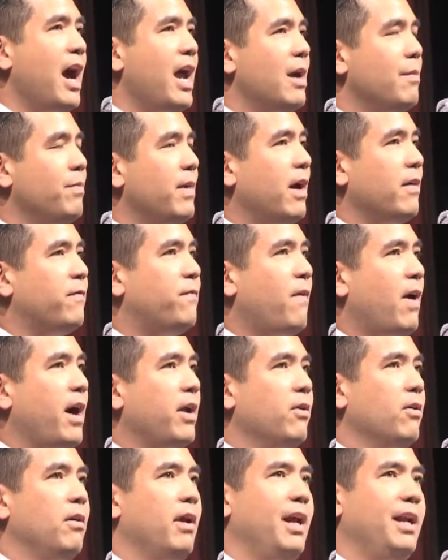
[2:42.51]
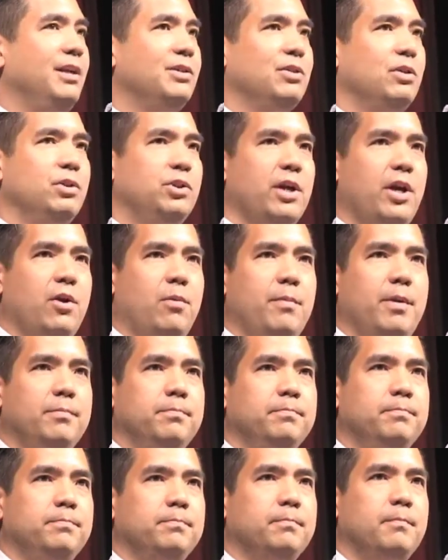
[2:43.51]
I am that fighter, ladies and
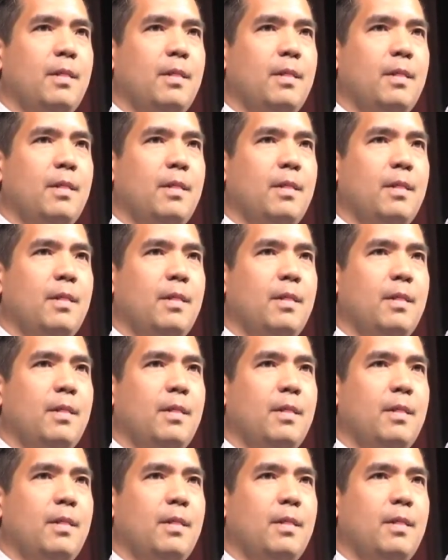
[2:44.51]
gentlemen.